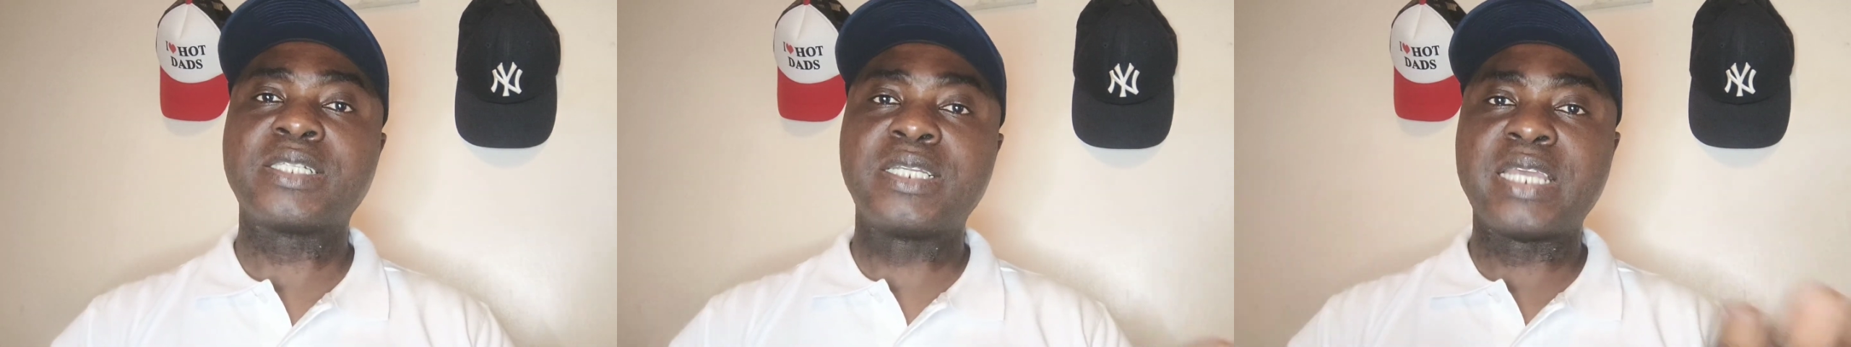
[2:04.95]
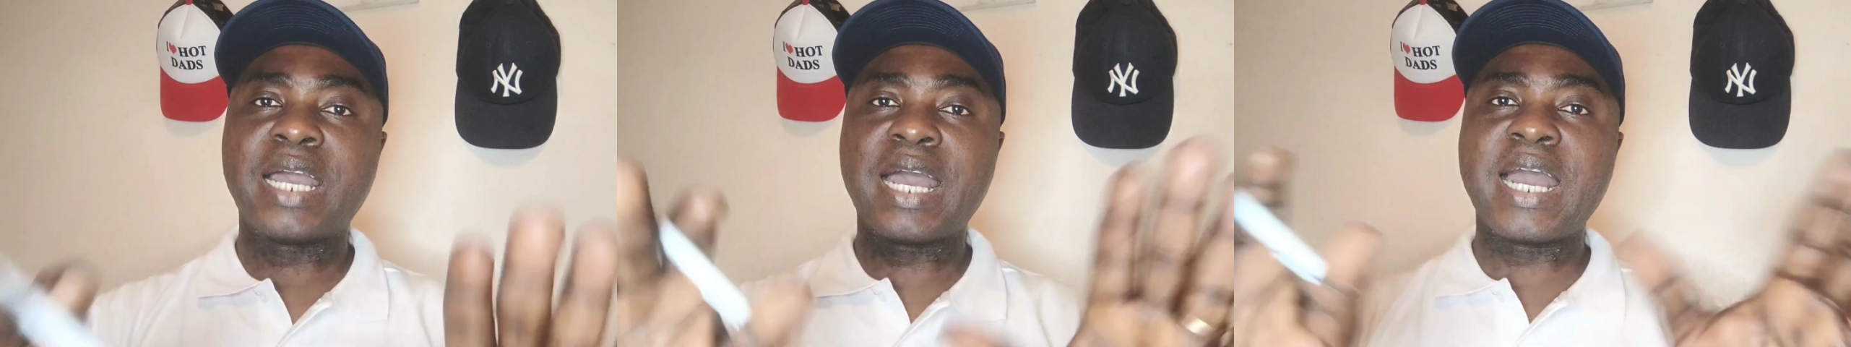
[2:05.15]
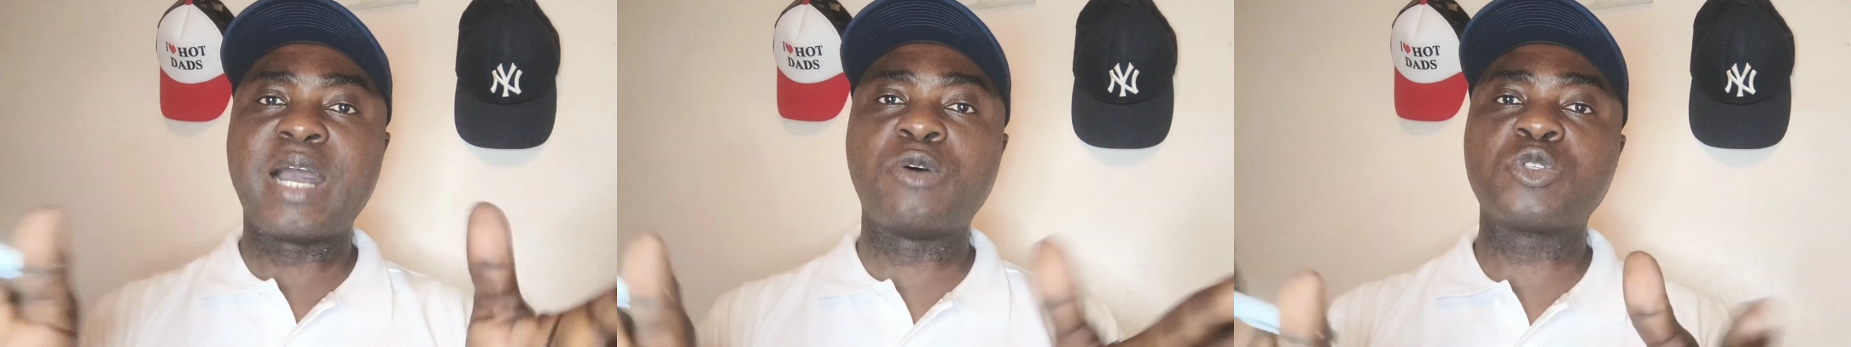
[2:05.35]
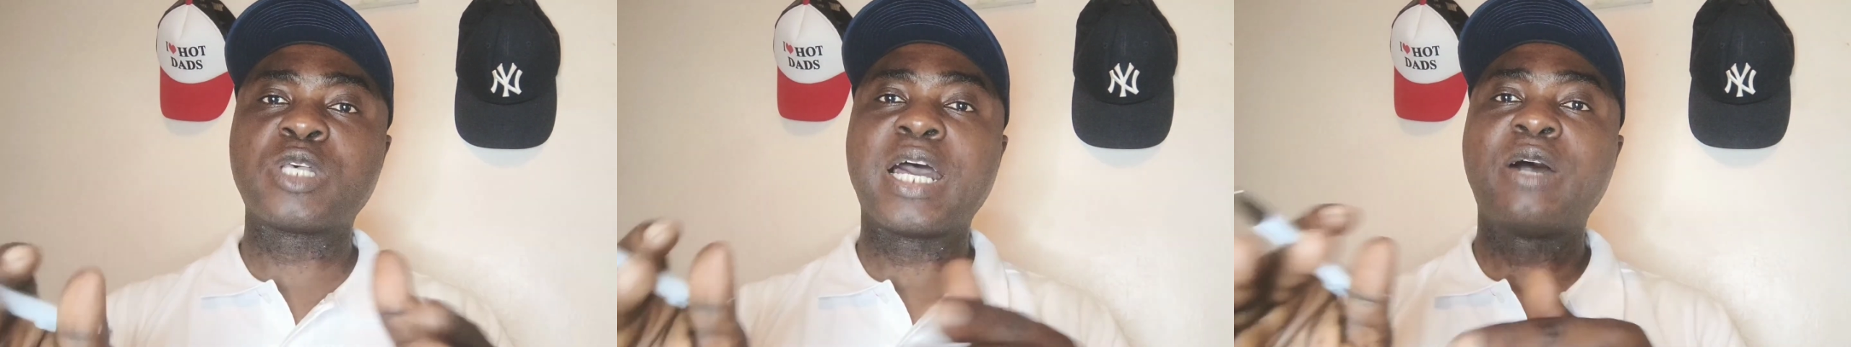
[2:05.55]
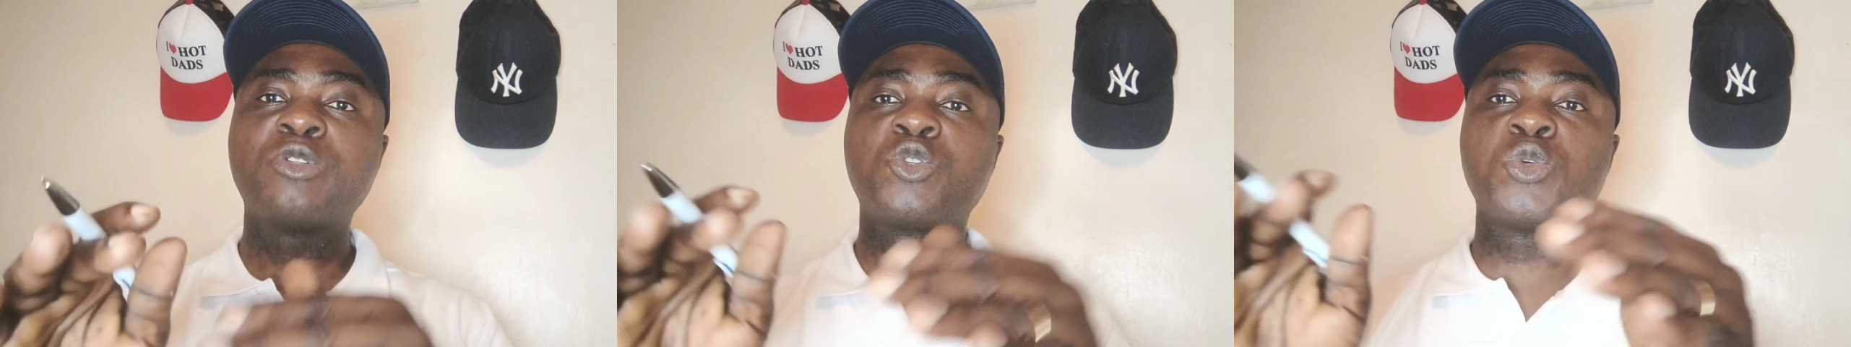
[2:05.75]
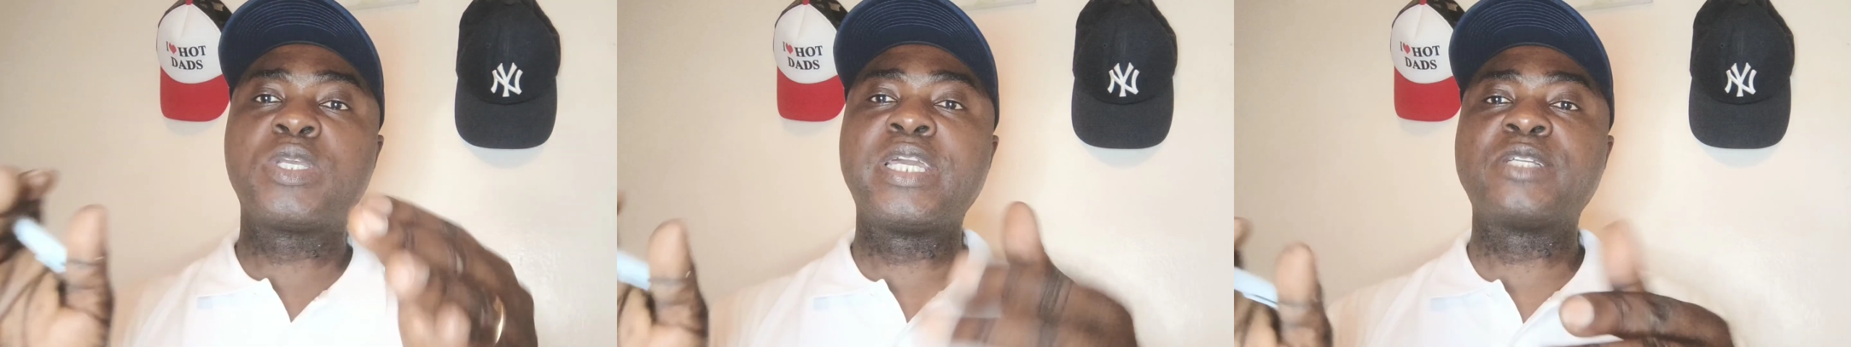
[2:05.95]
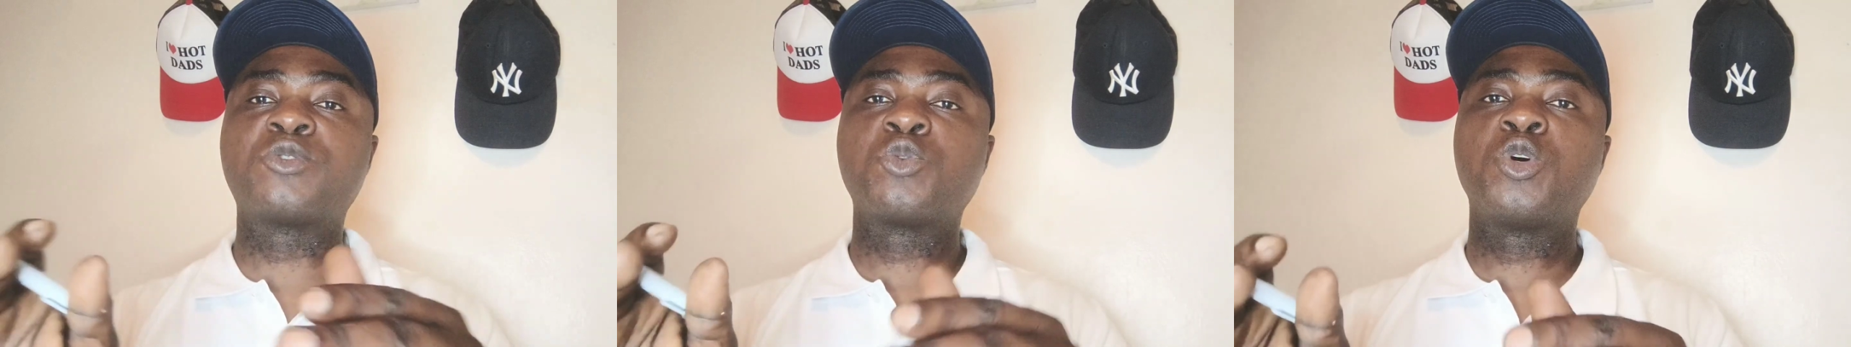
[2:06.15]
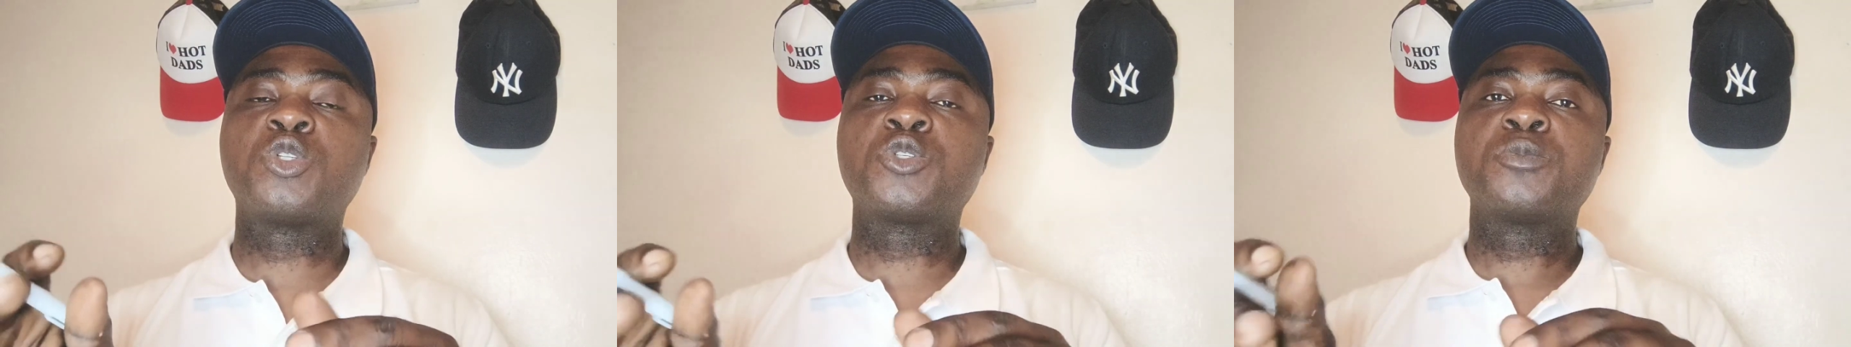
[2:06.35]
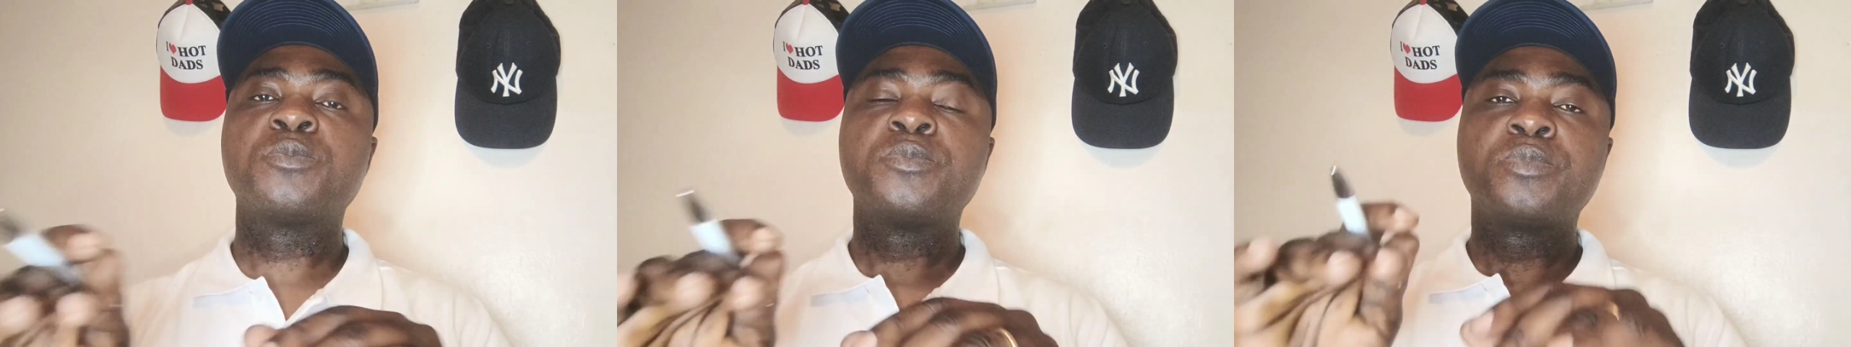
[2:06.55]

their house, how to get what?